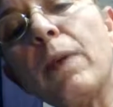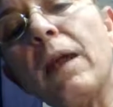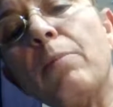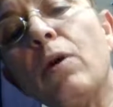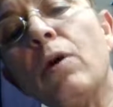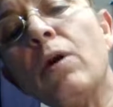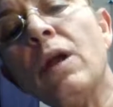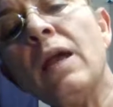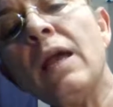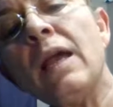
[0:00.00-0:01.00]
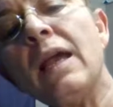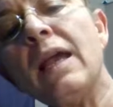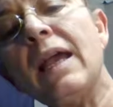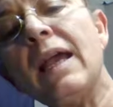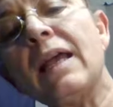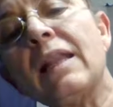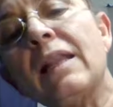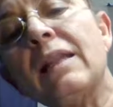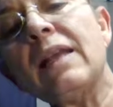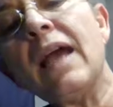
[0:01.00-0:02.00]
paper,
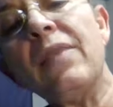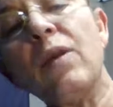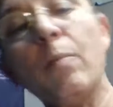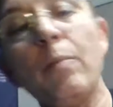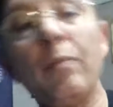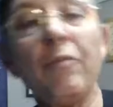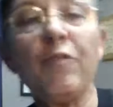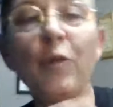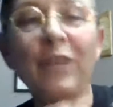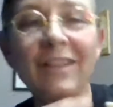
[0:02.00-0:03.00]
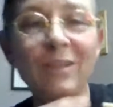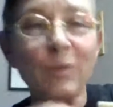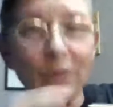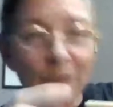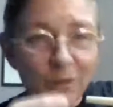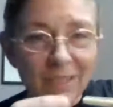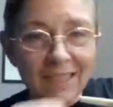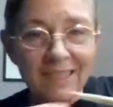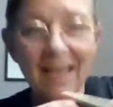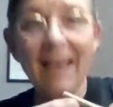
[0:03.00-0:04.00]
and they'll fold it into a little
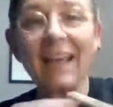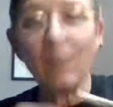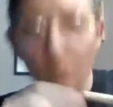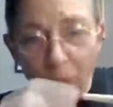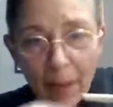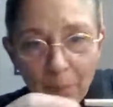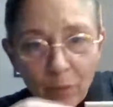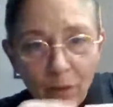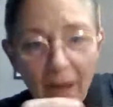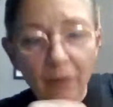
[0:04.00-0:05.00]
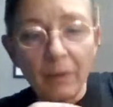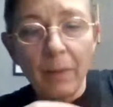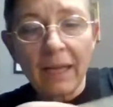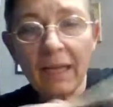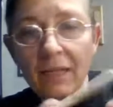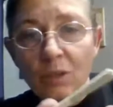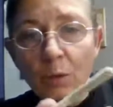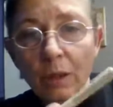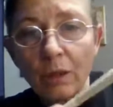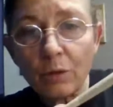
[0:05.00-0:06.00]
zigzag and wrap it around and make it
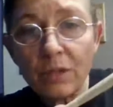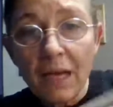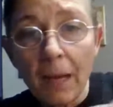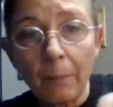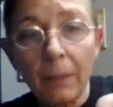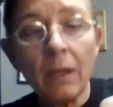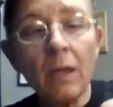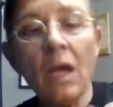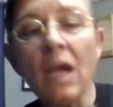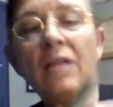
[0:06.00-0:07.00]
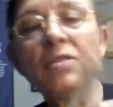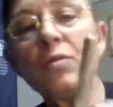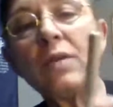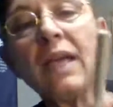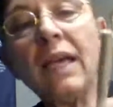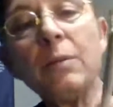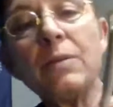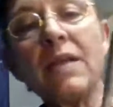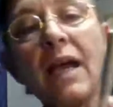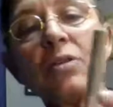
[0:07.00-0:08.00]
into a little tip. And so the
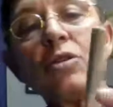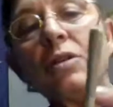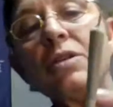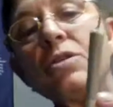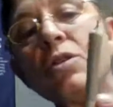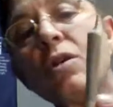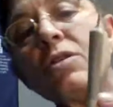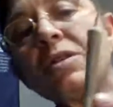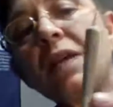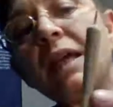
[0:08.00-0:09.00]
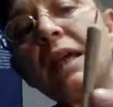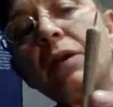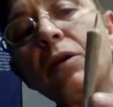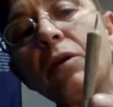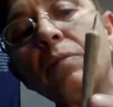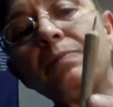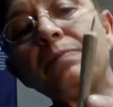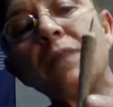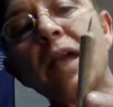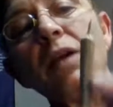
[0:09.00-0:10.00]
cannabis actually starts like here
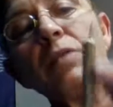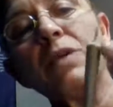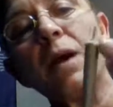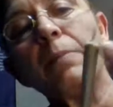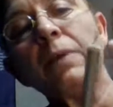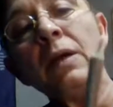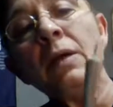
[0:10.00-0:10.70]
and goes up.